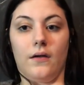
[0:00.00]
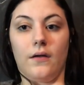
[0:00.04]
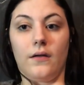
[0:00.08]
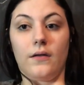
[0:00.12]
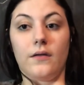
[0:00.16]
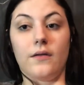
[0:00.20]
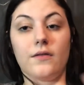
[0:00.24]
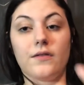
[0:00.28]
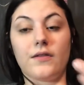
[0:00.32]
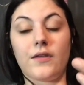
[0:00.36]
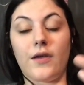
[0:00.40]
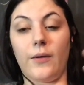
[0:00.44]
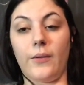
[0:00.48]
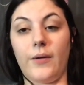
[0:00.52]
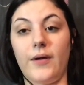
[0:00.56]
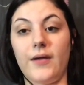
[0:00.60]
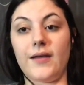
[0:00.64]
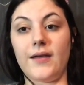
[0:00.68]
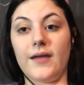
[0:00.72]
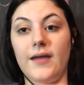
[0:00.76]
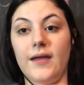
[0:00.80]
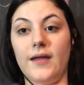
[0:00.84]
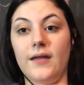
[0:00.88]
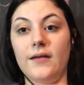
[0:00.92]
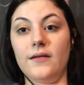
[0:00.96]
So
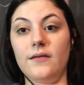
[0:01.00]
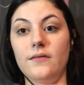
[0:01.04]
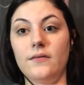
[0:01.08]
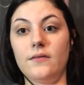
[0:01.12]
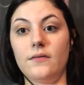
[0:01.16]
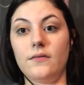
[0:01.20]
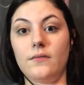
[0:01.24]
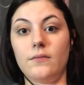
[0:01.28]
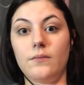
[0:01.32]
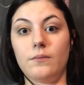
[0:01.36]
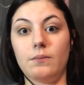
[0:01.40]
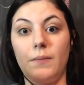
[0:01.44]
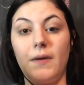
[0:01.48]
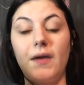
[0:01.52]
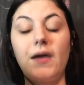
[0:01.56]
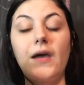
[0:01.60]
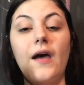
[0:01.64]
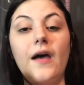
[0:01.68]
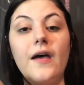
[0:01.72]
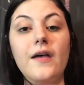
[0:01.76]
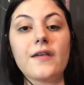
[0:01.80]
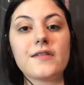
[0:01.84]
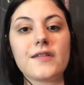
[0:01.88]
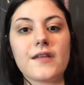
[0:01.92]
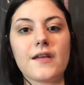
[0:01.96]
again,
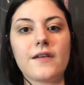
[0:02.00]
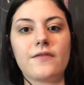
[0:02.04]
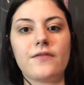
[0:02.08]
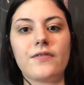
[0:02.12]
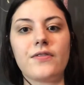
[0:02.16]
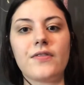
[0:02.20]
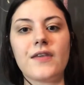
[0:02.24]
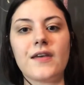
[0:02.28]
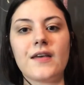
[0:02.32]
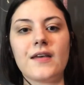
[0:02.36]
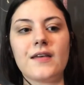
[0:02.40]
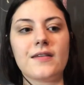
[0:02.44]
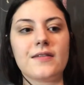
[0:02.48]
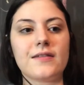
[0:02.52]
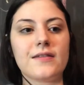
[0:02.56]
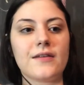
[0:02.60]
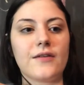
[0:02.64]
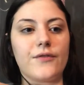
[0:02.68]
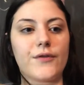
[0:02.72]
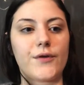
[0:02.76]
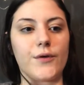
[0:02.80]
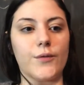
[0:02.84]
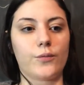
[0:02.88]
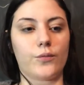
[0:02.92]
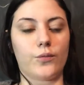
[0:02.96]
because of these
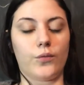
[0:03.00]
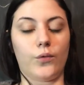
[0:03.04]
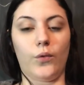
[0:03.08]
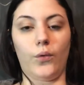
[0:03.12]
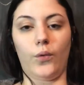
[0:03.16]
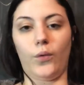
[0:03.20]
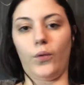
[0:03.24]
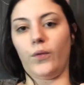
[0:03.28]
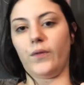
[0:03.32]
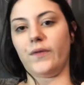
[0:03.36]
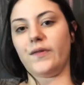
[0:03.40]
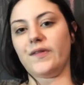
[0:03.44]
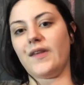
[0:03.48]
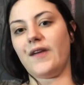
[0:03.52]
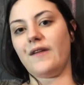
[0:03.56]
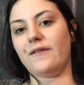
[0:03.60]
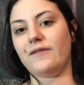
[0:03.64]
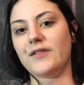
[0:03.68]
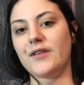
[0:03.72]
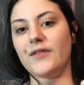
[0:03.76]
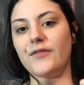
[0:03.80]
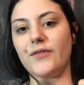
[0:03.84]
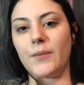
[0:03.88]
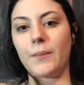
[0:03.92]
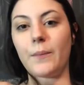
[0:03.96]
different rules of
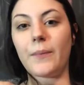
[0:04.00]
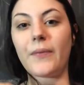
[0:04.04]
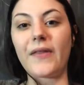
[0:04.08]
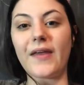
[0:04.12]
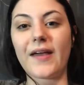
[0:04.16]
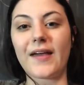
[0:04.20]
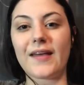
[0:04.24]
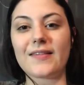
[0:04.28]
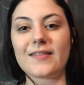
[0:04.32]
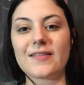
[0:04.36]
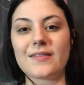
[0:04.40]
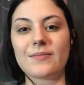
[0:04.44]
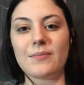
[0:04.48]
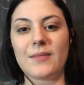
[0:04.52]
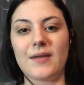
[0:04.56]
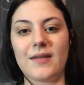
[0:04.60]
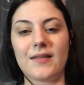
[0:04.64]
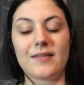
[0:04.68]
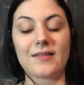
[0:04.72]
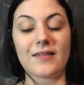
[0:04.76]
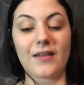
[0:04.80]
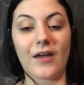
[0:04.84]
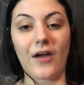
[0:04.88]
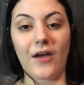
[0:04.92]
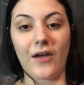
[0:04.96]
different
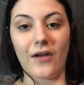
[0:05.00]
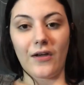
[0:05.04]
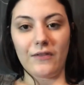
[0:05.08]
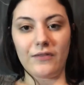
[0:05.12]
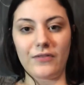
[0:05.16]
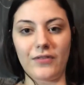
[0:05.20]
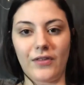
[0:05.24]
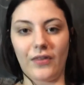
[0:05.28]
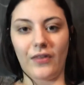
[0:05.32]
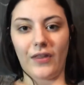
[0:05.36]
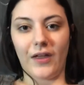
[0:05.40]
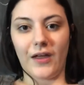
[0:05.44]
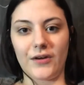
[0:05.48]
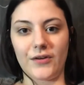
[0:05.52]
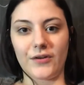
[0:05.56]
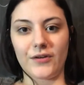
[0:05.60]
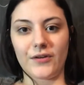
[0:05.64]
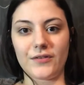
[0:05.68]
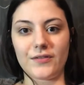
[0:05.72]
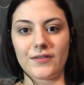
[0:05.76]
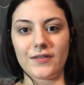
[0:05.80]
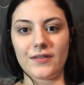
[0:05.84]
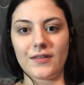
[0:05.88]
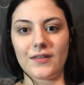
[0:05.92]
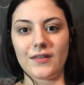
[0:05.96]
placements of the
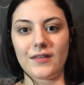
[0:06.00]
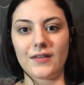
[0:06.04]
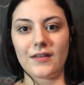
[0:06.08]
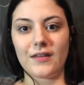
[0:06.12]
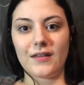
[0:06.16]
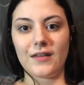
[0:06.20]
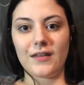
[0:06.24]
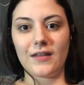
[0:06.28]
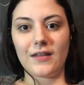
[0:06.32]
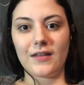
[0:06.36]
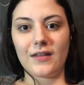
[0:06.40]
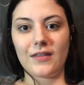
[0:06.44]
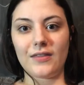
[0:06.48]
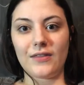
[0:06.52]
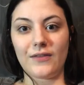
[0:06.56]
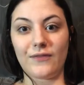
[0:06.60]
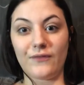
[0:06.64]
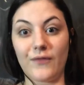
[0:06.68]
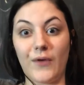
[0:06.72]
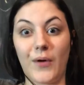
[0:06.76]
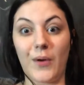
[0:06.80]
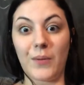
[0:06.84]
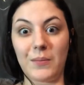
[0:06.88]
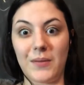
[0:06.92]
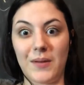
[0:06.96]
letters, the
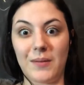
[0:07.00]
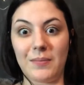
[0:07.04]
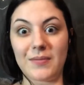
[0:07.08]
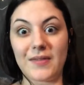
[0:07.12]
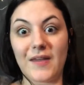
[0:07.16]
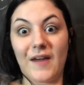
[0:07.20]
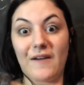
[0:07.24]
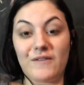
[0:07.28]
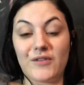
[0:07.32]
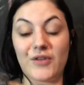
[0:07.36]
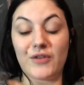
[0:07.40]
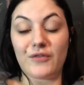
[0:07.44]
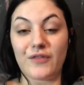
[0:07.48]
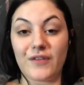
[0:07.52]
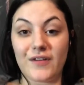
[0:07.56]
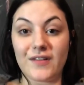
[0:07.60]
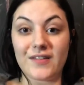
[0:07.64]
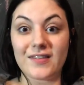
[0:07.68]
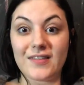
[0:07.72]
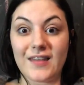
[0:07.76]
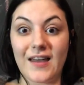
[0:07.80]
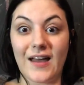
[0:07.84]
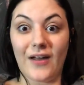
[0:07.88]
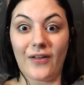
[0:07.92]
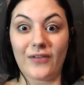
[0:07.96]
phonemes have different
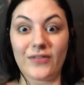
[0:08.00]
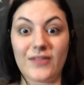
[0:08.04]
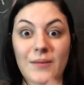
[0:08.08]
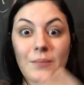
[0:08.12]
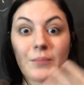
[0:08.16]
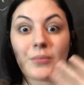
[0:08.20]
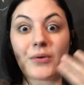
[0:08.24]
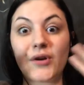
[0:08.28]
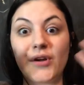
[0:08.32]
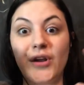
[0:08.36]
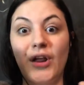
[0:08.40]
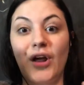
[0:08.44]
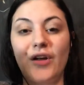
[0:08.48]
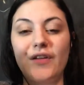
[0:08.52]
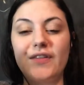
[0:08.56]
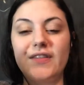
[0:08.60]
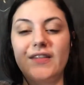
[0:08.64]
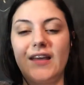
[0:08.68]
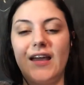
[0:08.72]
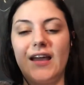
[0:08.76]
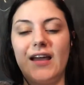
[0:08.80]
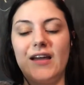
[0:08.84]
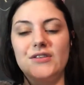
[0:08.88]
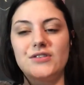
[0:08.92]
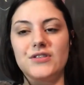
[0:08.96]
sounds and
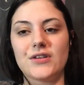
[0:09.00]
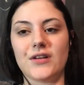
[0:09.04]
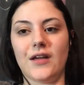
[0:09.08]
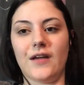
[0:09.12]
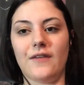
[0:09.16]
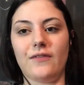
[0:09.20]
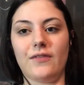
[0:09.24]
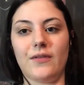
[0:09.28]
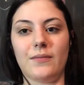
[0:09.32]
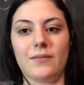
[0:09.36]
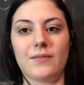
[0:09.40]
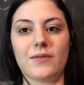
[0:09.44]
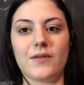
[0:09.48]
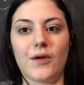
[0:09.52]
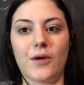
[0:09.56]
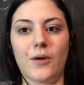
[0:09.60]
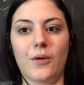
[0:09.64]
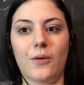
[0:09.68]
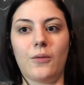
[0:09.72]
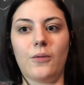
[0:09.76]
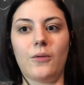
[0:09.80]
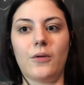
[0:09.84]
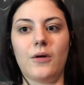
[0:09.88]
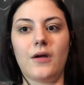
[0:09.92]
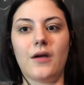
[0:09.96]
pronunciation of them.
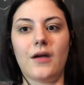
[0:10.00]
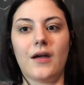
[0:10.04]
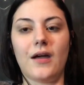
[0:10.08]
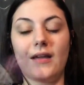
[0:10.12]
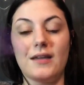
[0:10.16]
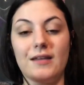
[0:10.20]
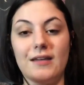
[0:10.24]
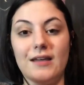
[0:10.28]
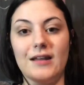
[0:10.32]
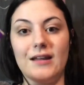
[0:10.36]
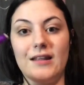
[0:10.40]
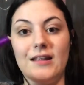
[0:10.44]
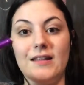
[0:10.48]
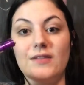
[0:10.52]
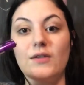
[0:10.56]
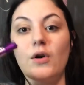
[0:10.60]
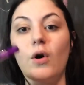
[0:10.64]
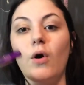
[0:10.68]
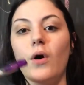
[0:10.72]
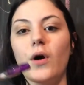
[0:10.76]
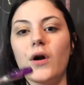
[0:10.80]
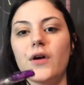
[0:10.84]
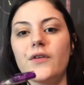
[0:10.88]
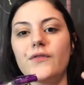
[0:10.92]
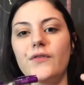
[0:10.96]
So again, it's
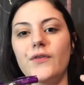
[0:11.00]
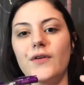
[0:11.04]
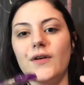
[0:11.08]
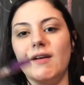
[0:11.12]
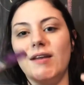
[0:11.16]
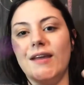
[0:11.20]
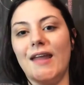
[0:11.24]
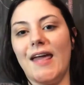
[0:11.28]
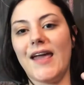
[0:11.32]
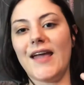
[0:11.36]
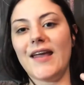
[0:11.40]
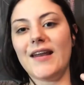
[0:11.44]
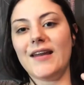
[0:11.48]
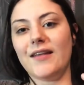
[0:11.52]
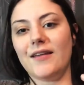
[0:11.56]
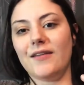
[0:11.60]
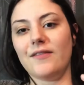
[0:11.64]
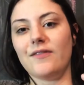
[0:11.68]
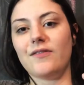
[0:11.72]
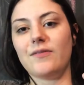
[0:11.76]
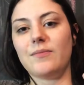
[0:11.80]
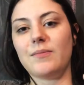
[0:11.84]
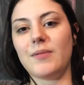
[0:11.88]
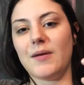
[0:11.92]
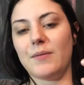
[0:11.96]
hard for
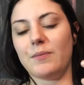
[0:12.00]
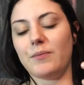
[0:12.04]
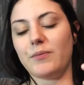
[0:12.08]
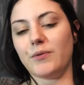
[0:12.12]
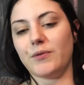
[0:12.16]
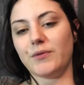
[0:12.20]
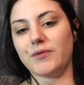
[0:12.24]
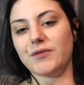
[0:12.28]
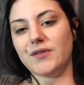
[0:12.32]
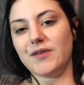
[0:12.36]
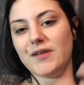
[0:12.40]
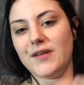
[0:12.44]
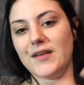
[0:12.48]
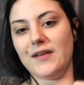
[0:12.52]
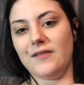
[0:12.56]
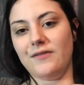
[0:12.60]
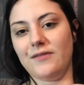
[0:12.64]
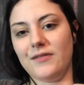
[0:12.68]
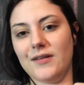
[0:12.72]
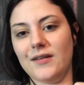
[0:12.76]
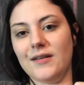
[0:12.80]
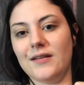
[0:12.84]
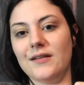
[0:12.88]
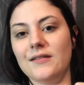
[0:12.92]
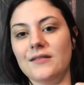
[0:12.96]
native people to
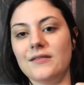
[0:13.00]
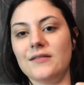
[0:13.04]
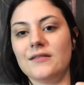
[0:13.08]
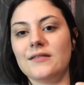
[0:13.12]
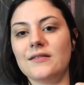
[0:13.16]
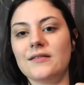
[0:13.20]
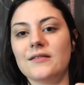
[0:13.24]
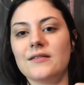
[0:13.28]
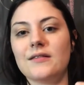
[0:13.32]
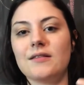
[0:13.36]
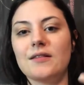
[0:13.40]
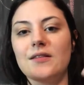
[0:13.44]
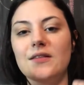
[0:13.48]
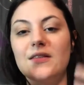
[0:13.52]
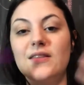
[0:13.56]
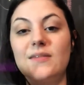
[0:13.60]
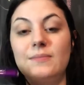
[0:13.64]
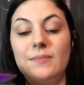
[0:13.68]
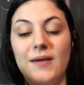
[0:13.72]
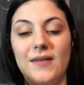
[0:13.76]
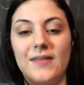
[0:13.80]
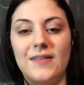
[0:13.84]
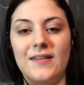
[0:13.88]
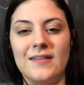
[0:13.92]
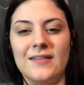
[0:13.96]
even
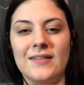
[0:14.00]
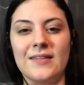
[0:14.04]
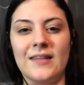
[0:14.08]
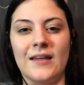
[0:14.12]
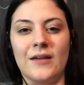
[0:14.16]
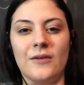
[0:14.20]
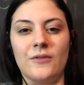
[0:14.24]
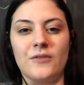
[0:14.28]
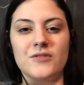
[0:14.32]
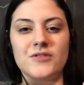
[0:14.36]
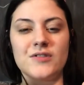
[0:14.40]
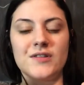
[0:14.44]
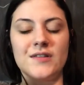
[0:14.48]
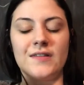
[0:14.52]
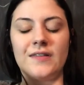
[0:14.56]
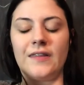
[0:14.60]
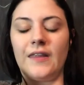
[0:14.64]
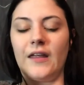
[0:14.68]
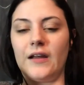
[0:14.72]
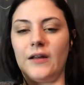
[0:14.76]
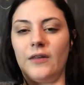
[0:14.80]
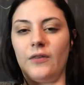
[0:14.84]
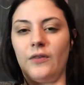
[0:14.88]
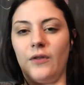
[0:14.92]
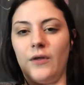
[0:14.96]
speak these languages,
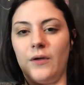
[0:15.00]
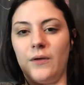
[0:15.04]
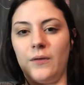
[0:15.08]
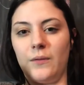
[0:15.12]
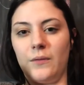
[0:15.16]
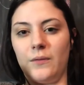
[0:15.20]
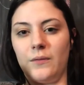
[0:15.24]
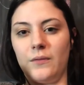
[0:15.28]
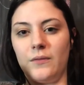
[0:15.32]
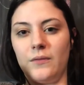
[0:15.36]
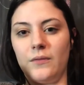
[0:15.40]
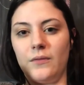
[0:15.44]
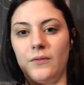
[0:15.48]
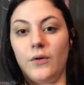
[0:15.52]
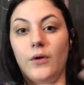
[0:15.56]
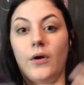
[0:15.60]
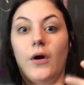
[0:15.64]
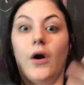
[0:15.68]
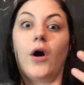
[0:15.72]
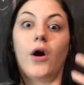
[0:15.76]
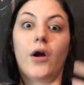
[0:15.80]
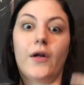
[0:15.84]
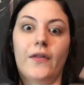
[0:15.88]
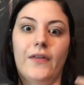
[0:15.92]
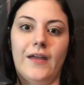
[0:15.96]
let alone, or
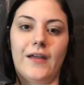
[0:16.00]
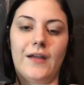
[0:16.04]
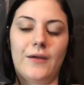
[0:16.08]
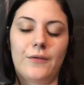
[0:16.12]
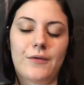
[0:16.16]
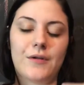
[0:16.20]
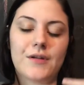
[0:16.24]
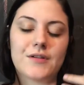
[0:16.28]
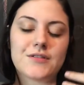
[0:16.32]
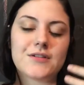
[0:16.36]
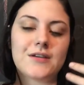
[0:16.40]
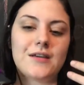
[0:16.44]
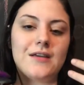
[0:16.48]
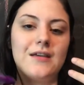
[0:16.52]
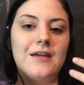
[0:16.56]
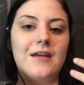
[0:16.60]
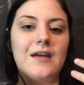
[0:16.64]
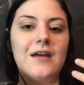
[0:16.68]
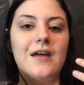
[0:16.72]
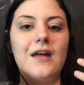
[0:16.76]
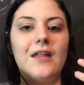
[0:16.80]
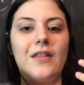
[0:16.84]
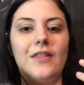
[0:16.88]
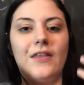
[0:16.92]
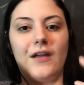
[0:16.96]
our language,
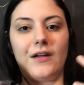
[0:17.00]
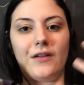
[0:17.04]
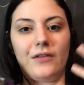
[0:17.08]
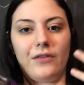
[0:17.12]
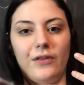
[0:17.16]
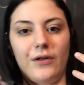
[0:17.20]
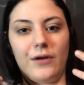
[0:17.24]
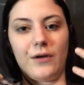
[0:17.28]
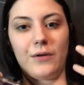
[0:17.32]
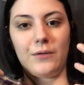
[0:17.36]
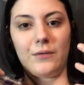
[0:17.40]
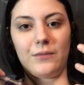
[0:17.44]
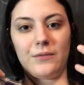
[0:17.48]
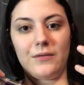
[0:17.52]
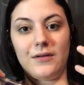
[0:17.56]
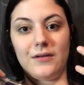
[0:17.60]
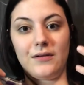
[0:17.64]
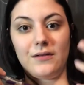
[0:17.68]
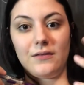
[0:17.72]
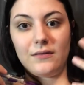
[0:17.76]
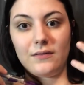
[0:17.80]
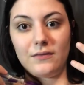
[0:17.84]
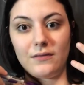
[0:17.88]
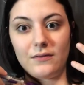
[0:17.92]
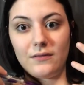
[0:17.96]
let alone
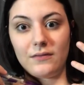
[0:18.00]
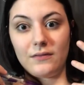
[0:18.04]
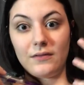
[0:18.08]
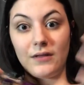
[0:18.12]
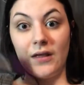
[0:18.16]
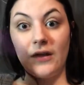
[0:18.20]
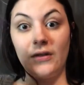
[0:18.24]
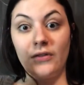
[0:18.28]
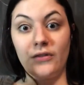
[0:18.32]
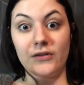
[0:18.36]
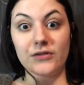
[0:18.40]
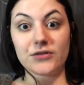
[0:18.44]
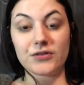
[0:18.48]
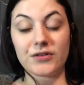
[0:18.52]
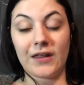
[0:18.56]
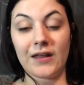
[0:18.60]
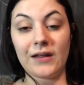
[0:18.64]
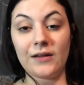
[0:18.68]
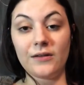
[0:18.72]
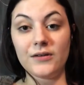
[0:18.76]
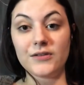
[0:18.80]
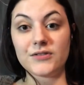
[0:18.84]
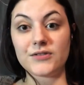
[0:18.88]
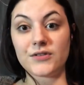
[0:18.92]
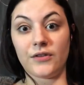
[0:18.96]
English
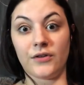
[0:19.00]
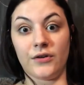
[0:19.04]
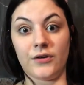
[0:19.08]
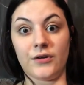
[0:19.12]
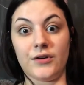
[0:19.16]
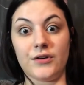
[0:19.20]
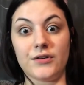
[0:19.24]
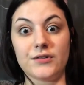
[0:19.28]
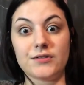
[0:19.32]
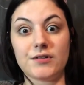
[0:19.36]
language learners.